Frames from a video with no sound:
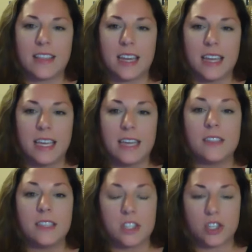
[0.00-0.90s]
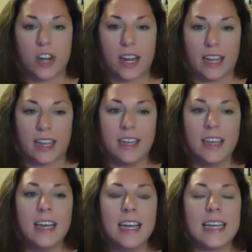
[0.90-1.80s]
that he gives in this training
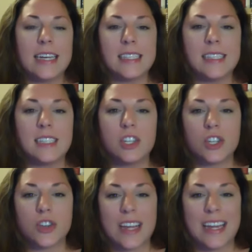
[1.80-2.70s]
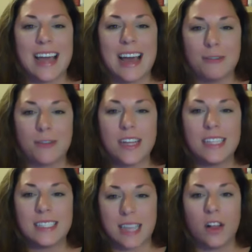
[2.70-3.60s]
is to treat every
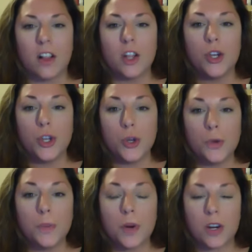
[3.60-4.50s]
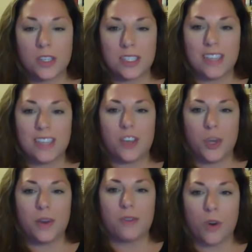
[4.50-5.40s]
single new person that you
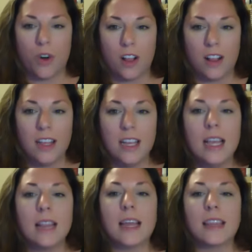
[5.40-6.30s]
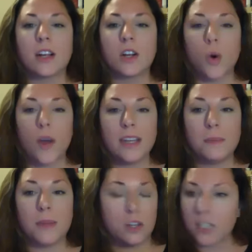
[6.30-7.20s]
enroll like they're going to
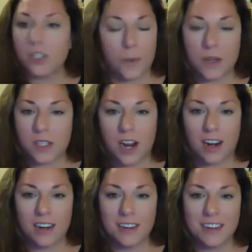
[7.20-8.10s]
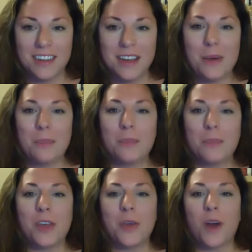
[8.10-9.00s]
be your next superstar,
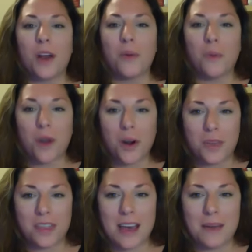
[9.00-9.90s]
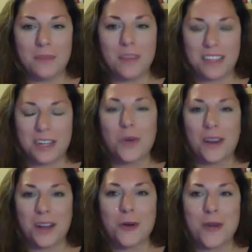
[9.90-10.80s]
but you want to work with them like they're going
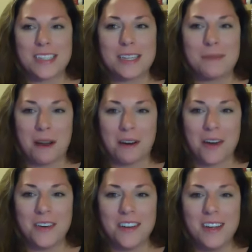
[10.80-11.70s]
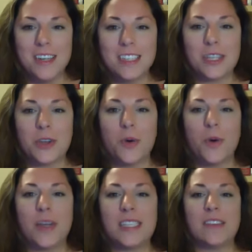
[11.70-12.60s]
to quit tomorrow. So you
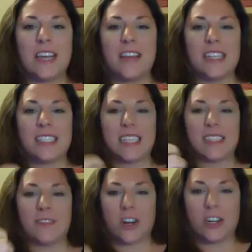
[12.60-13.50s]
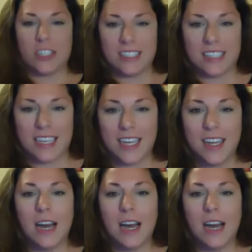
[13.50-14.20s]
always have to have that sense of urgency.